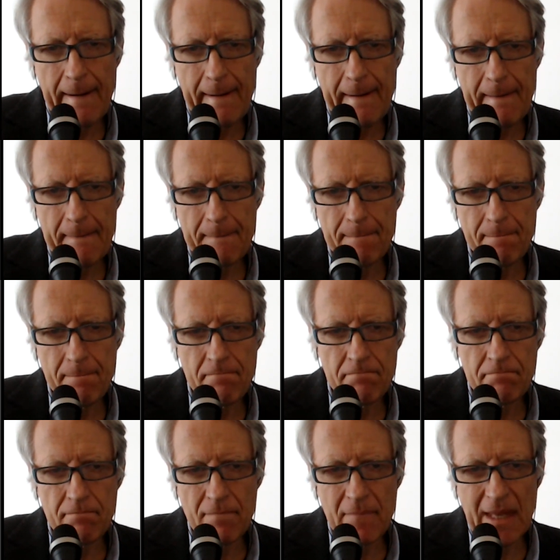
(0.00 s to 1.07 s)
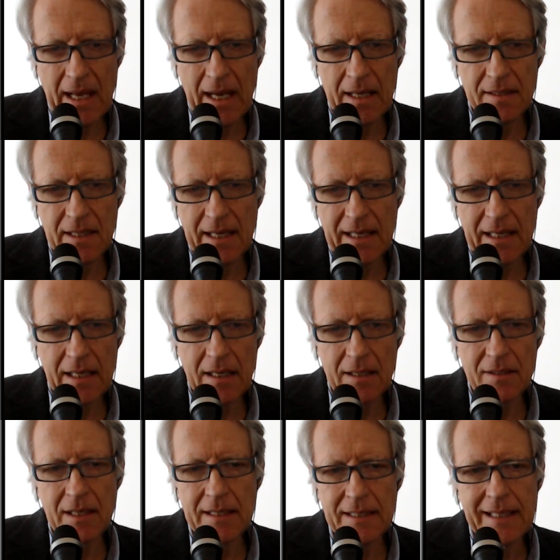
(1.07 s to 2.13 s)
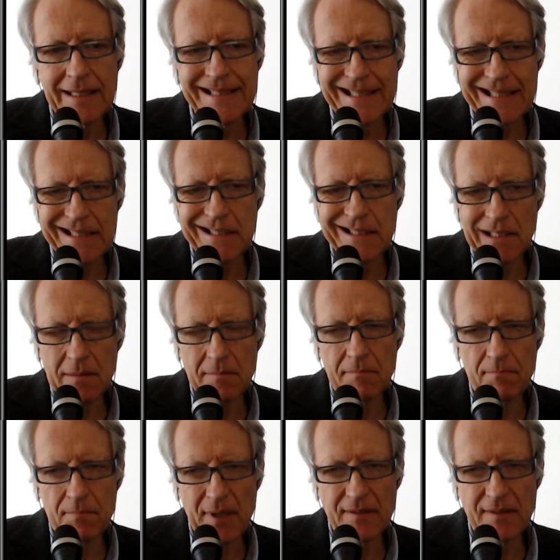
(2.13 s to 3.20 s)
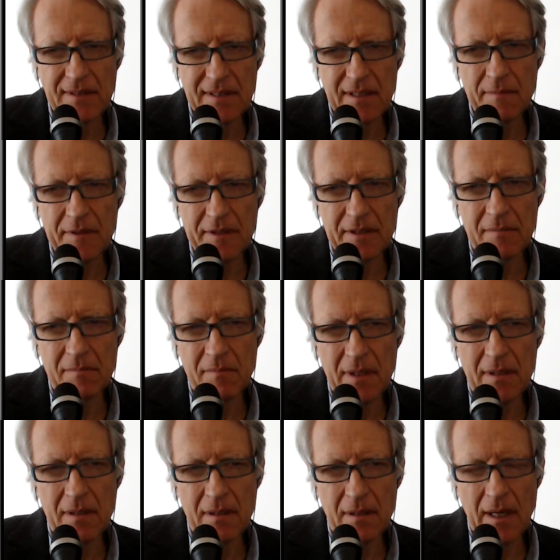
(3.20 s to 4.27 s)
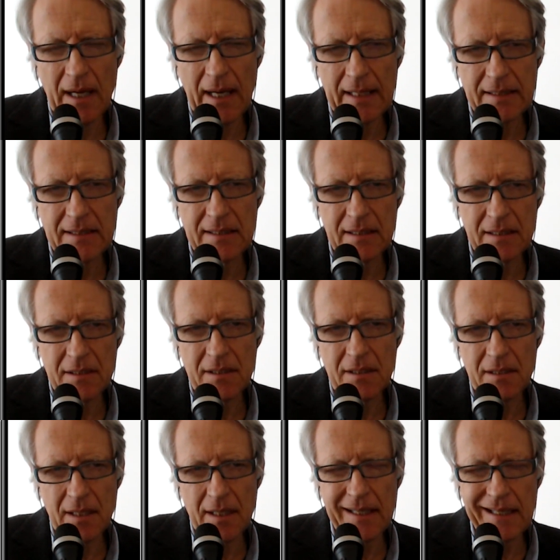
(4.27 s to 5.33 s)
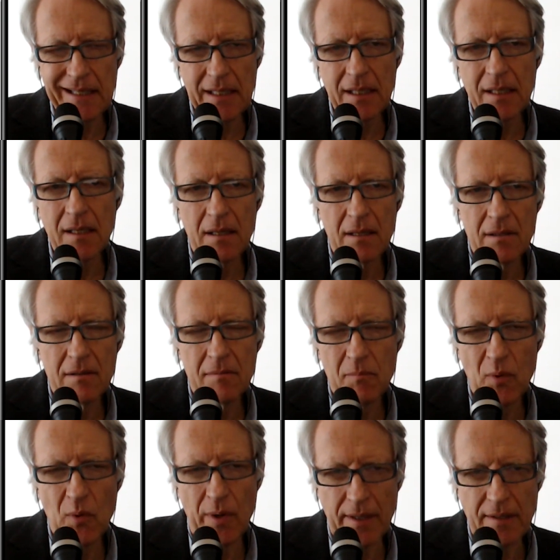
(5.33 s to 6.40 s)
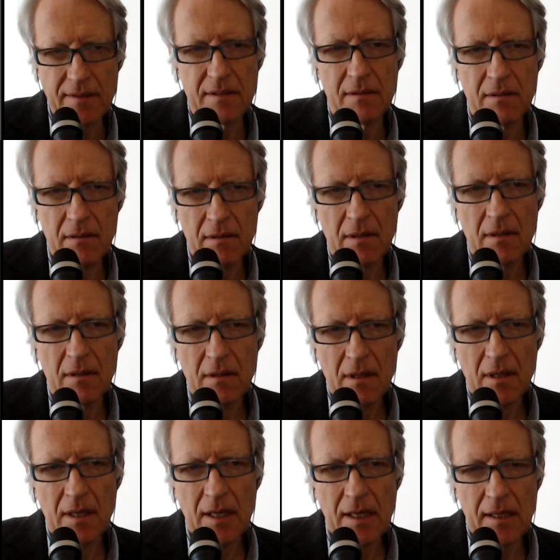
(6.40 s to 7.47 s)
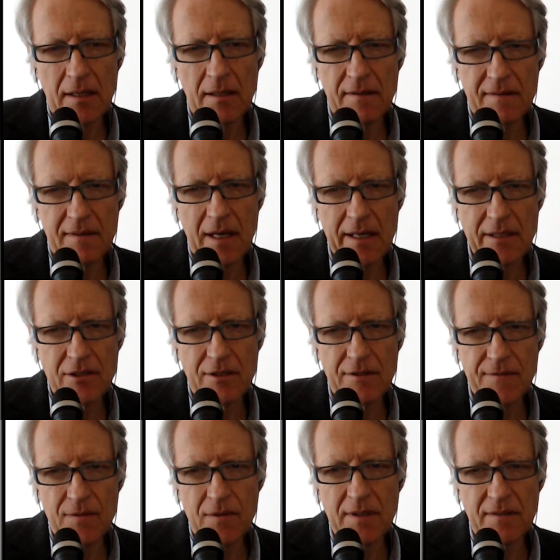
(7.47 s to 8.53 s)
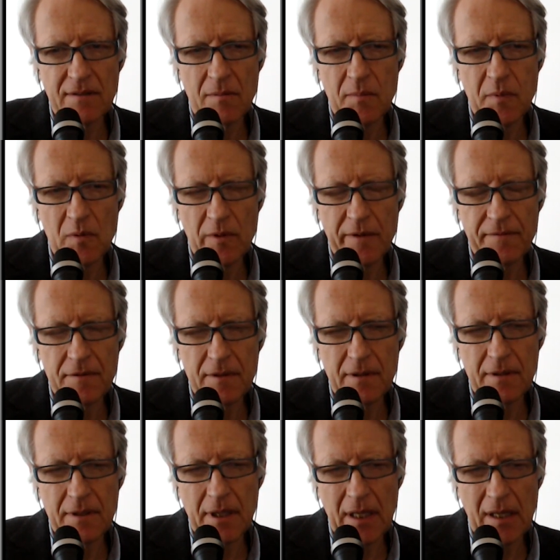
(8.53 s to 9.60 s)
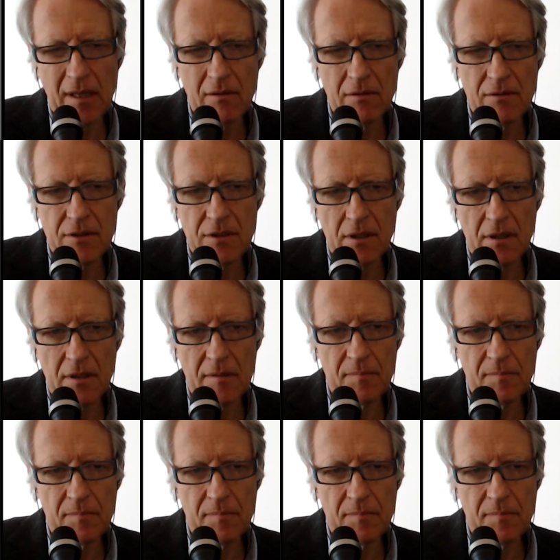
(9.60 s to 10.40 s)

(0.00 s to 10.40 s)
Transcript: and they did post some of them at certain key points, key installations. For example, we've got a huge